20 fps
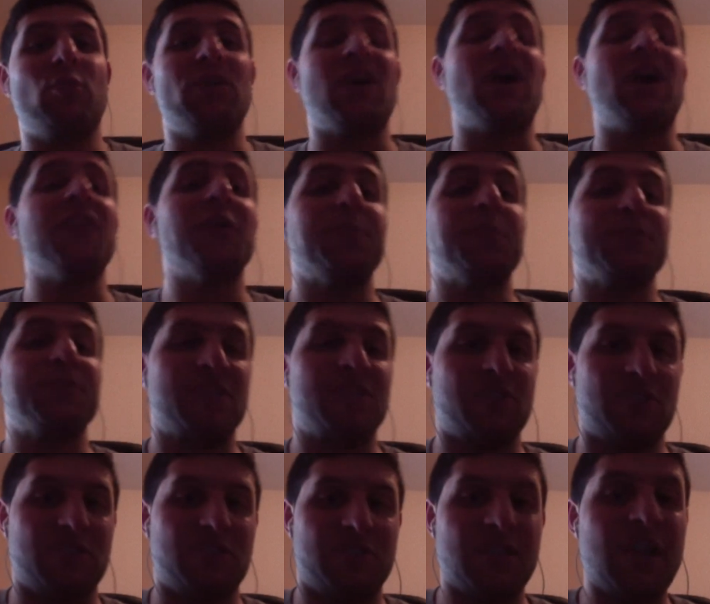other
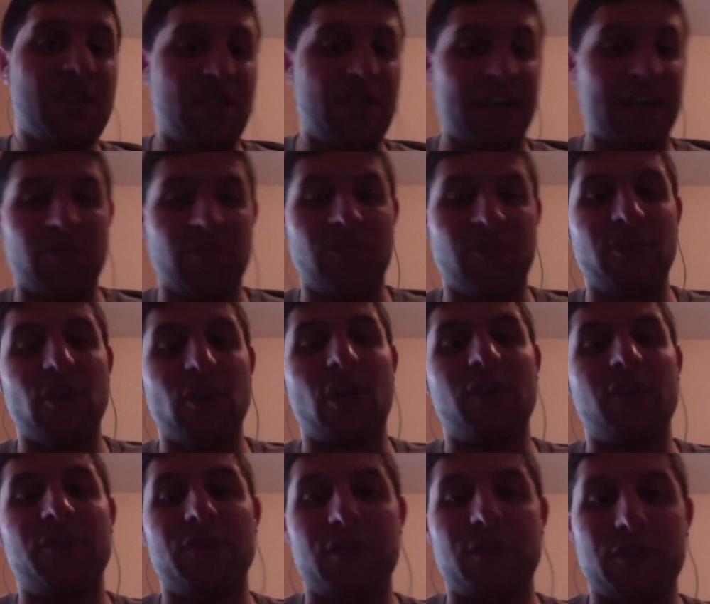positions that can feed off of
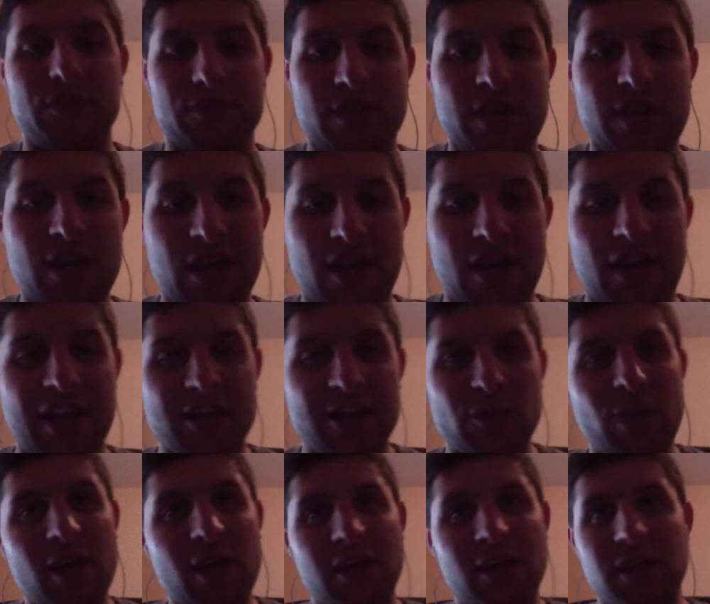those. And that's why I
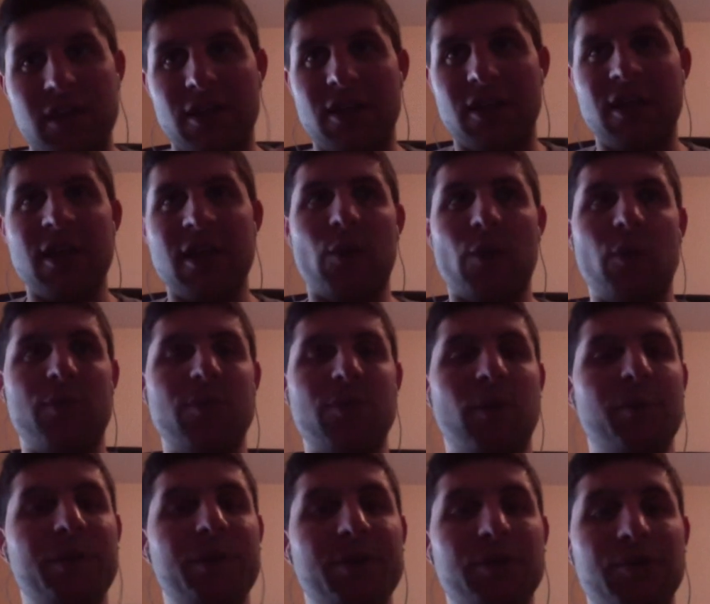think with
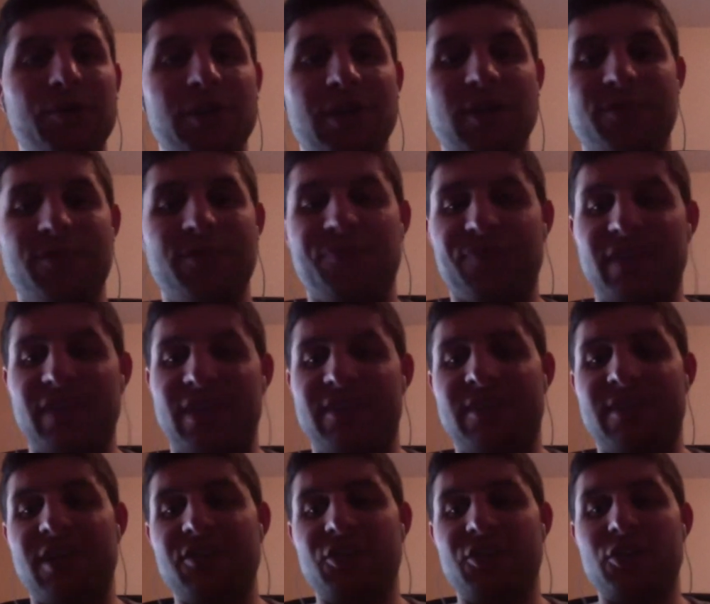mobility, it
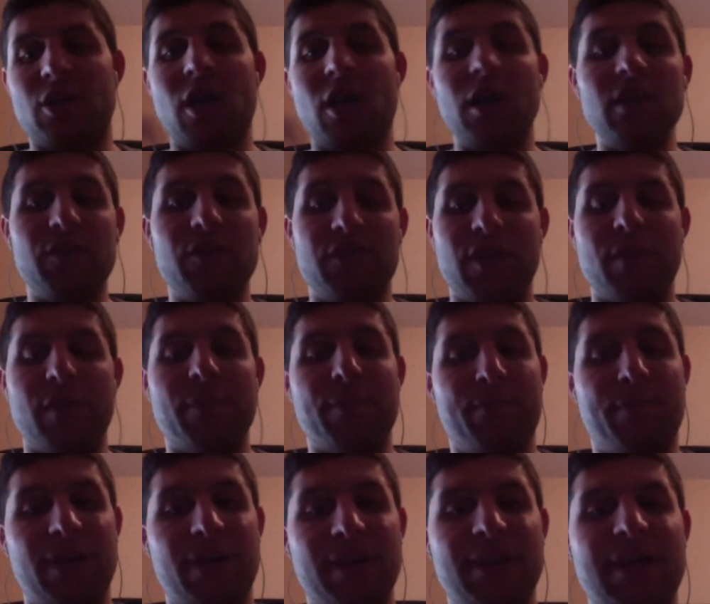touches all of them.
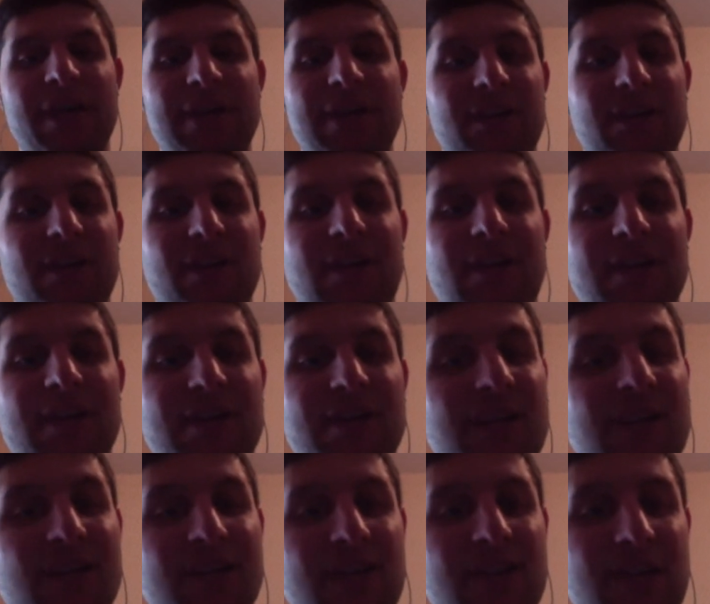But at the end of the
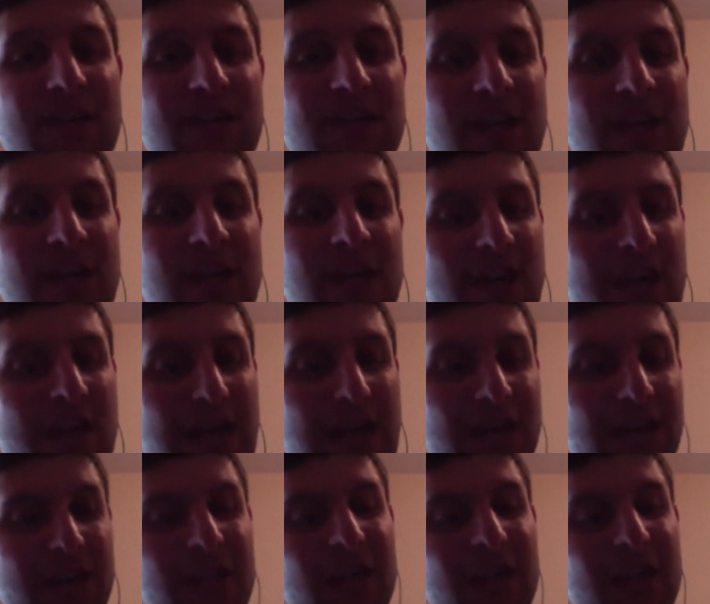day, I
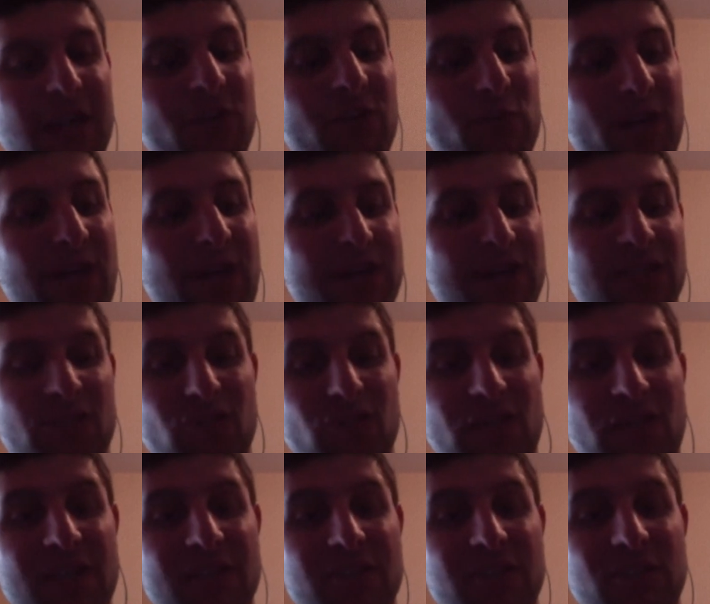think everyone has the right
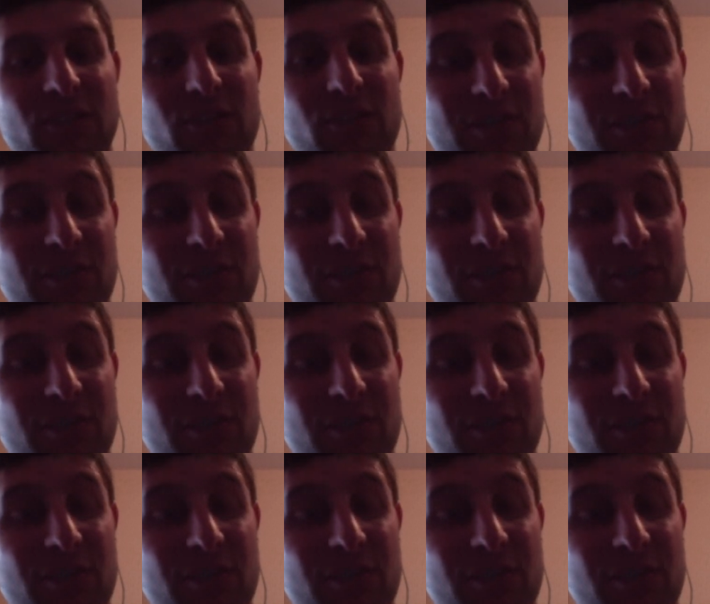to and